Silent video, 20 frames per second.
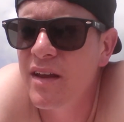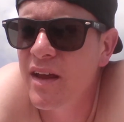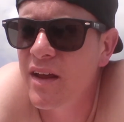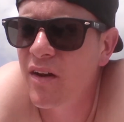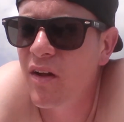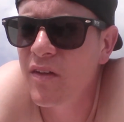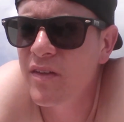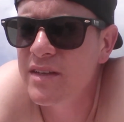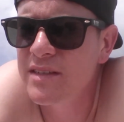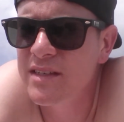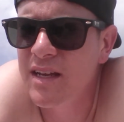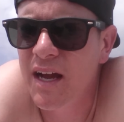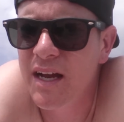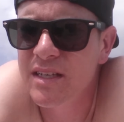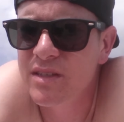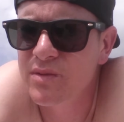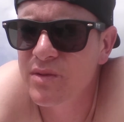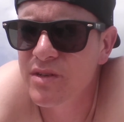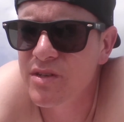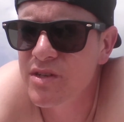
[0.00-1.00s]
and all these
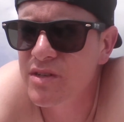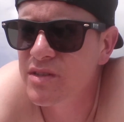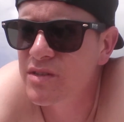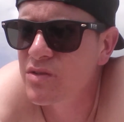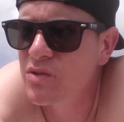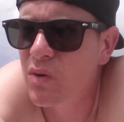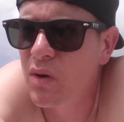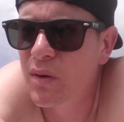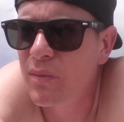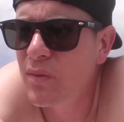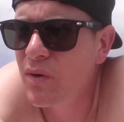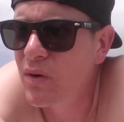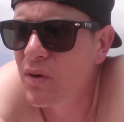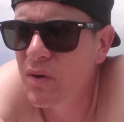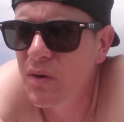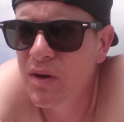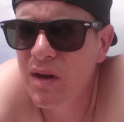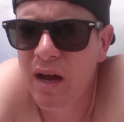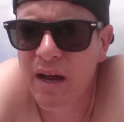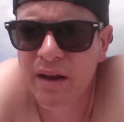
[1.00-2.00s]
guys were in just
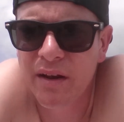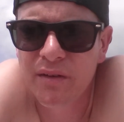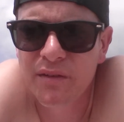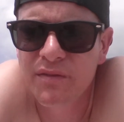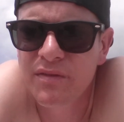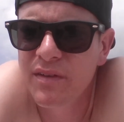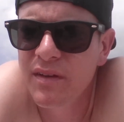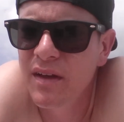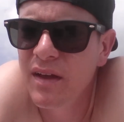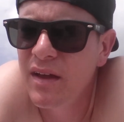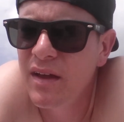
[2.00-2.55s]
normal kind of